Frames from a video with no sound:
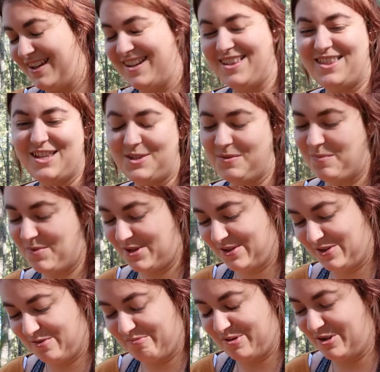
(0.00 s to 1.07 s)
This one was on
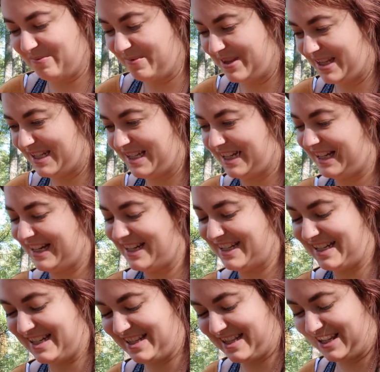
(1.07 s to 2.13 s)
the bottom of the deck. I
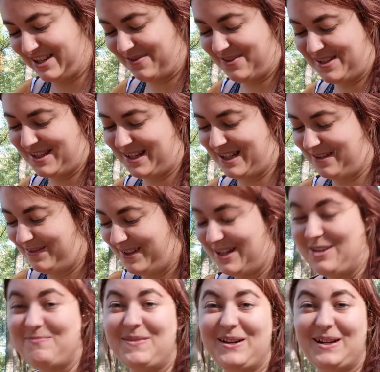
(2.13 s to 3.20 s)
didn't think it was
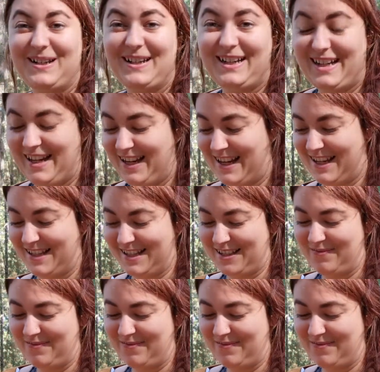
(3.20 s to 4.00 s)
significant, but clearly it is.